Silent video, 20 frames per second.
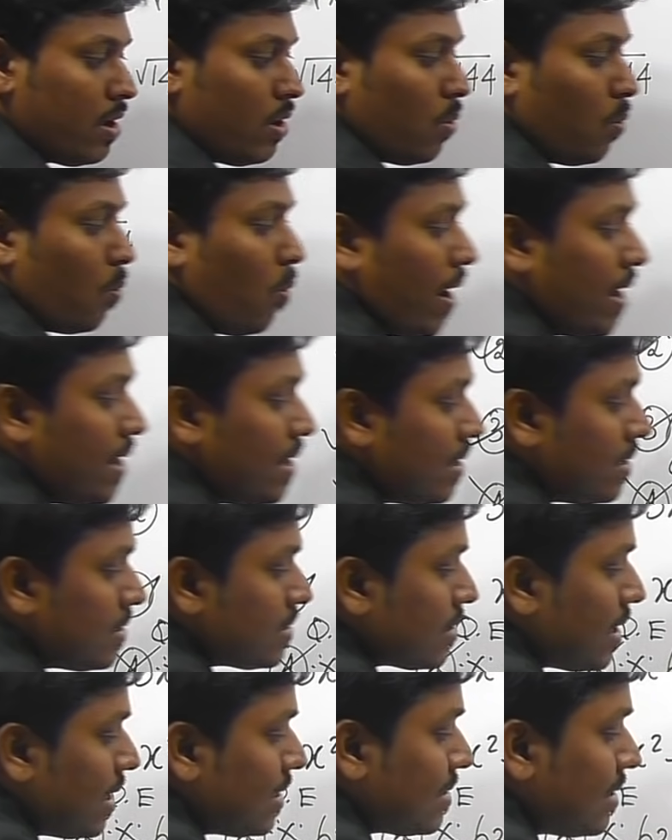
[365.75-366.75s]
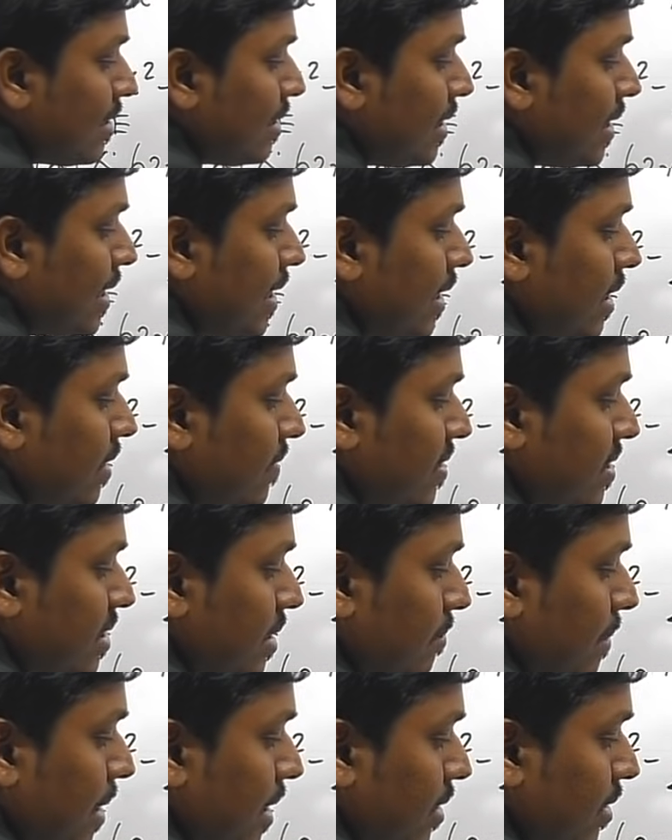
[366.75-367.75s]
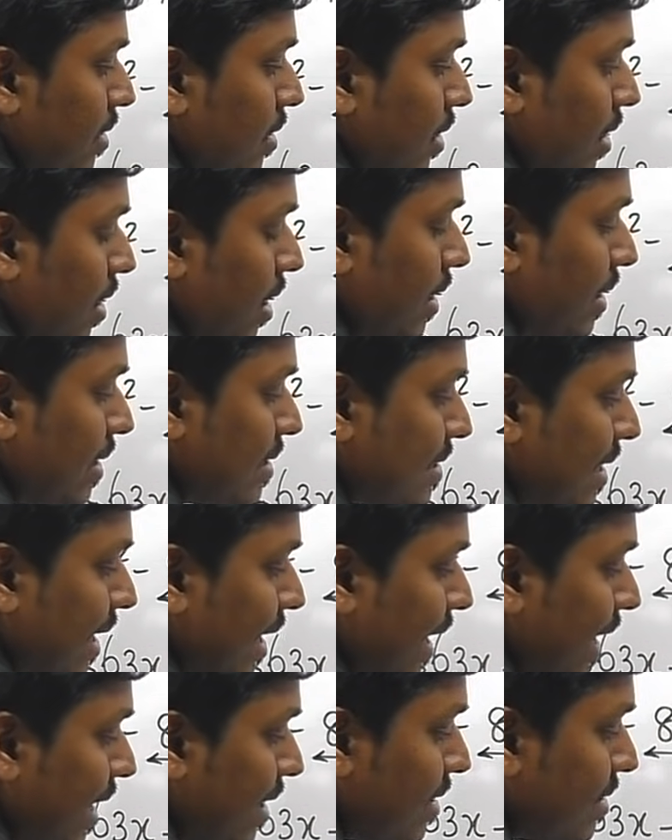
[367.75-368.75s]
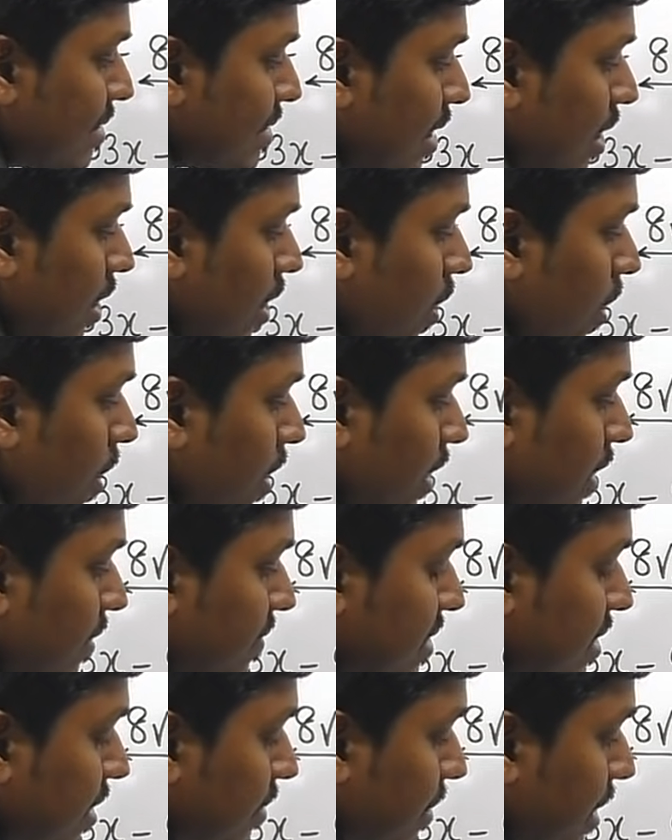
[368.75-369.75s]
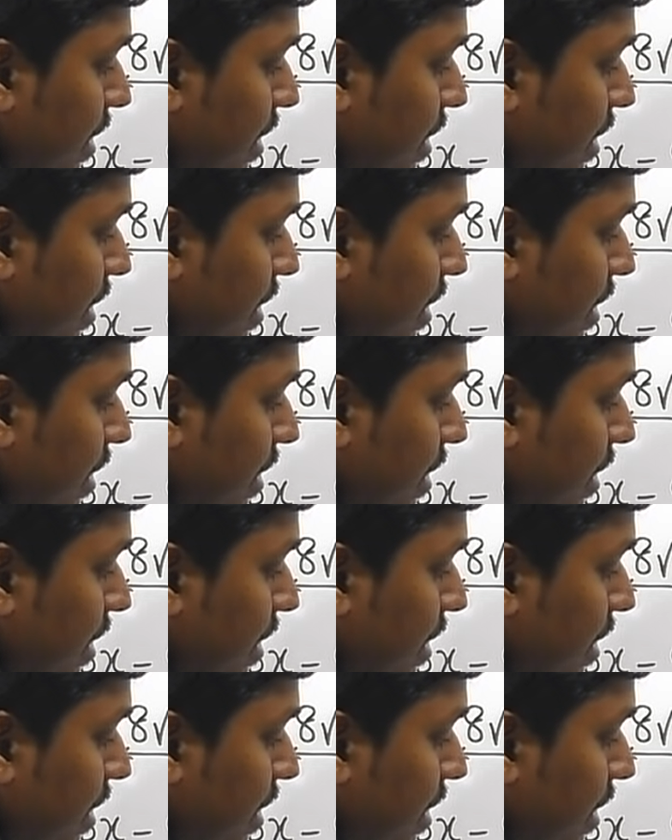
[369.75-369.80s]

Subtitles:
One is a synthetic division method and the second is a long division